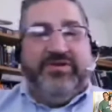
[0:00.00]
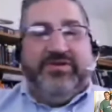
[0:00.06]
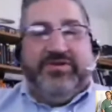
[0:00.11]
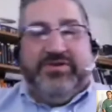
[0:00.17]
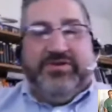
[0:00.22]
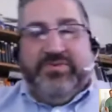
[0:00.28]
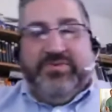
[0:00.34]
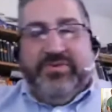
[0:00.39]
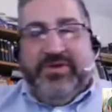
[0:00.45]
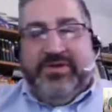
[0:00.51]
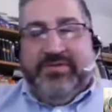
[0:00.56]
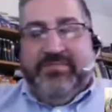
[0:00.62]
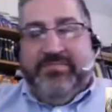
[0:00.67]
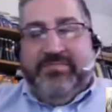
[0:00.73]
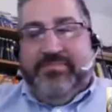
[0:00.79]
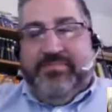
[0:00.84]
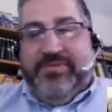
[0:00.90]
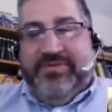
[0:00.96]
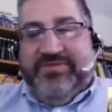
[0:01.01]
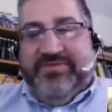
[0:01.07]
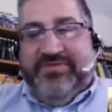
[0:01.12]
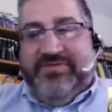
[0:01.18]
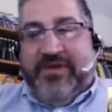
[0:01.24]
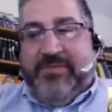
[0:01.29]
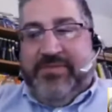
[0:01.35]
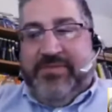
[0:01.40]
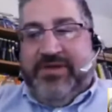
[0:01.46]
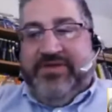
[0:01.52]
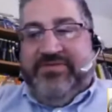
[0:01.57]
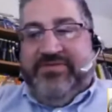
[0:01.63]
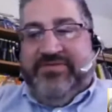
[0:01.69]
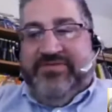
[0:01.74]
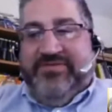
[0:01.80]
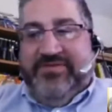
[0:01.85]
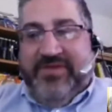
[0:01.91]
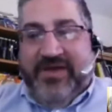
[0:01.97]
doing business
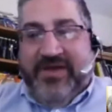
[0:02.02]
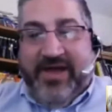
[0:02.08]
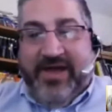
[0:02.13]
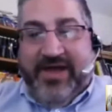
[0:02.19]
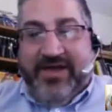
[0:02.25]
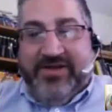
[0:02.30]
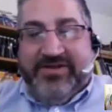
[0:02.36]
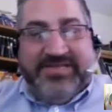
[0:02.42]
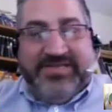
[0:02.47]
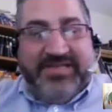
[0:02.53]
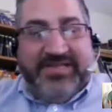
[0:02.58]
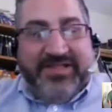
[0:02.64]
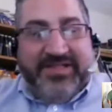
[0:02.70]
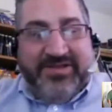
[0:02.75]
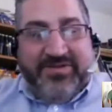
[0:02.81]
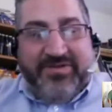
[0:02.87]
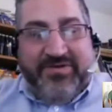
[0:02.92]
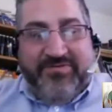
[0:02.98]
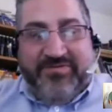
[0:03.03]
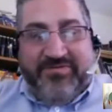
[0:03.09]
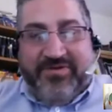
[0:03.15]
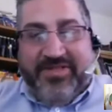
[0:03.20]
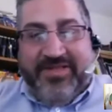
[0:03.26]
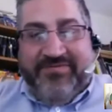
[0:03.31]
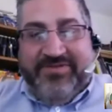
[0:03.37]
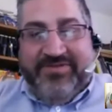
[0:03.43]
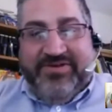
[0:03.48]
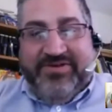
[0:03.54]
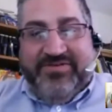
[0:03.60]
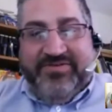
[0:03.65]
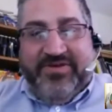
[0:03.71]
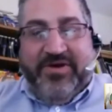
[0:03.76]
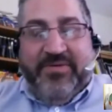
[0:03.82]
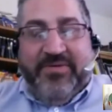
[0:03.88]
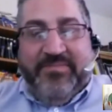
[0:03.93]
objects just a little over 11 years ago.